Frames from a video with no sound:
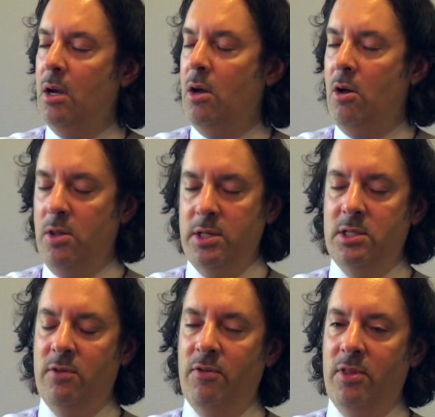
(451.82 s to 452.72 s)
All these
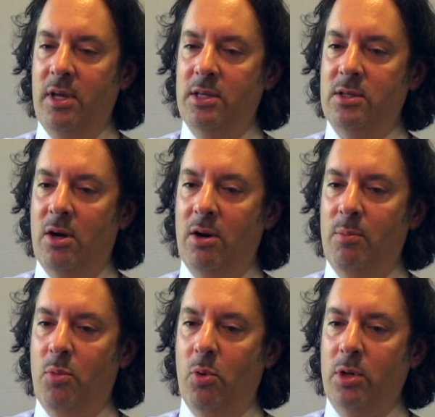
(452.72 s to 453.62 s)
different things are
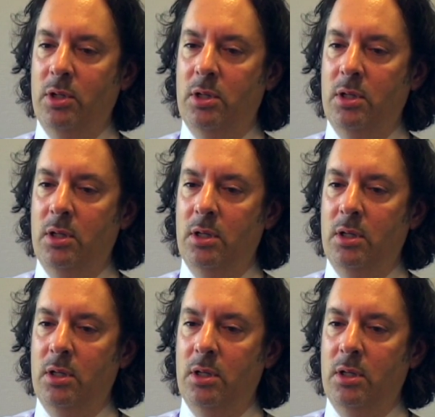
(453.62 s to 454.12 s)
important.